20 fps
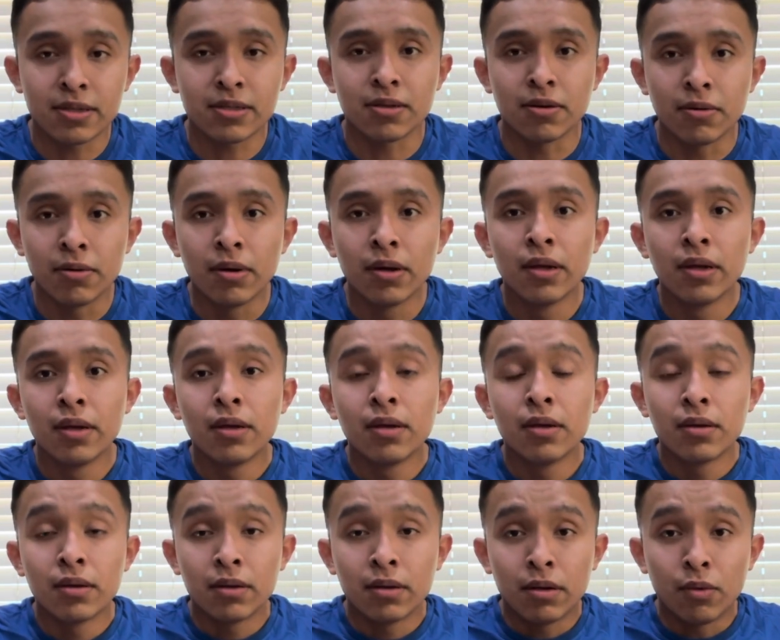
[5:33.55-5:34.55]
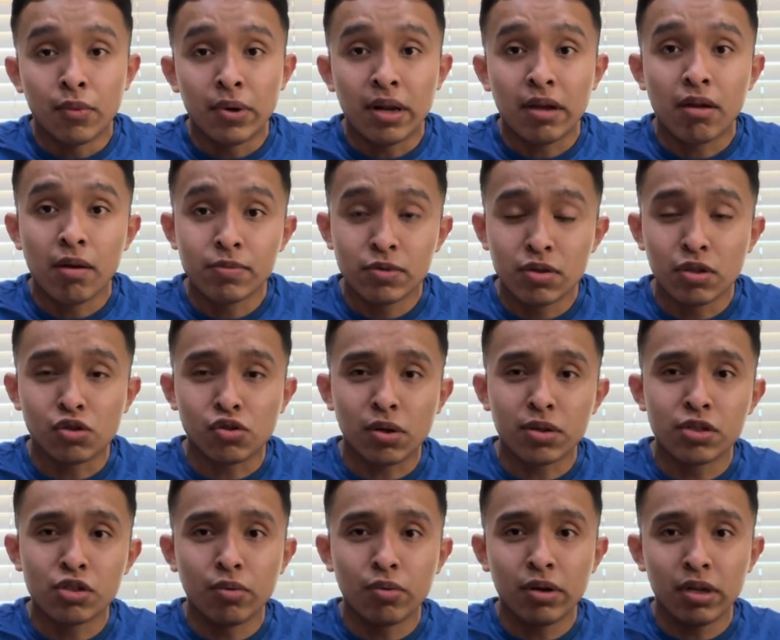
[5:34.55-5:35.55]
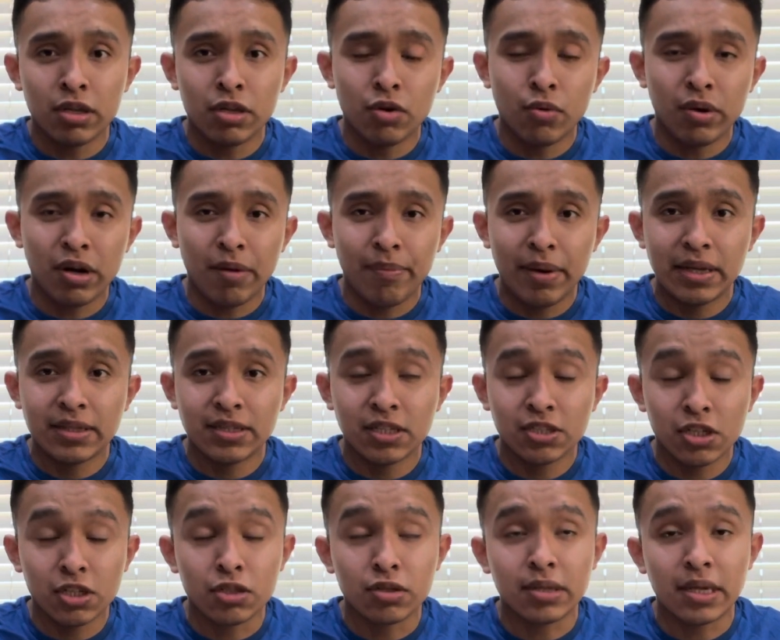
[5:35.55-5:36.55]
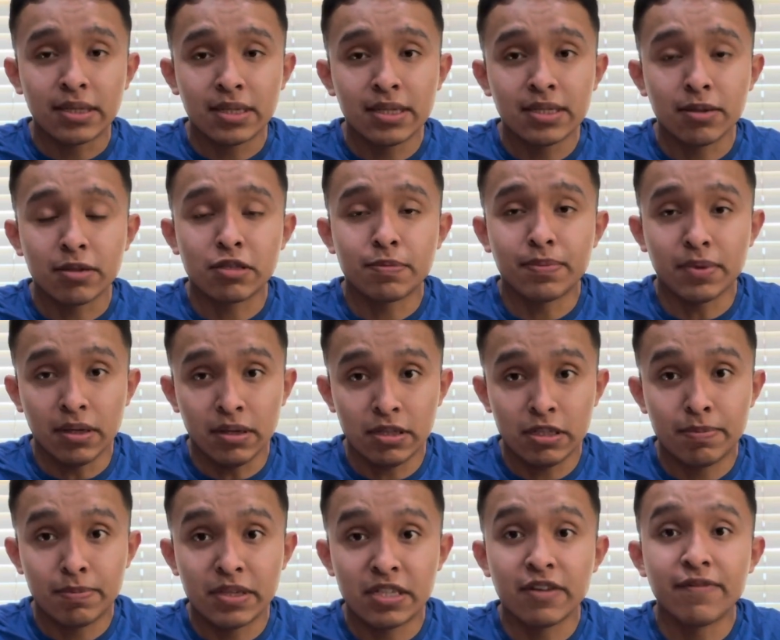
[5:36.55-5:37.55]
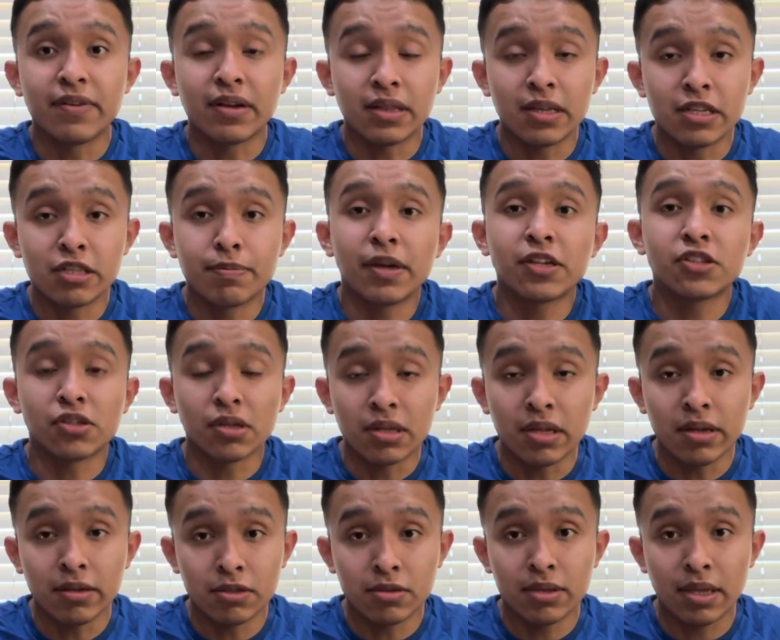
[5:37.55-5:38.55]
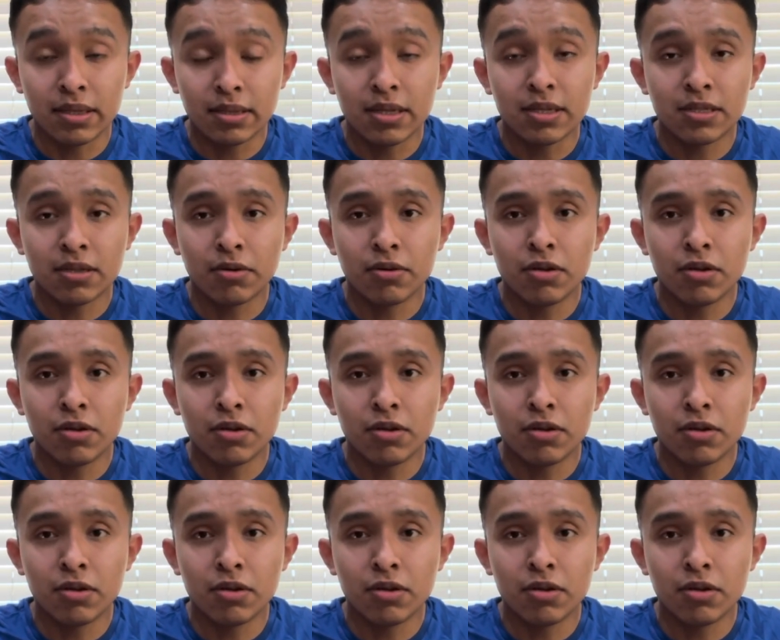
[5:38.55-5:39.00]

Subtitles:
So when it comes to the trunks, you want to pay attention to that detail specifically, especially to that detail.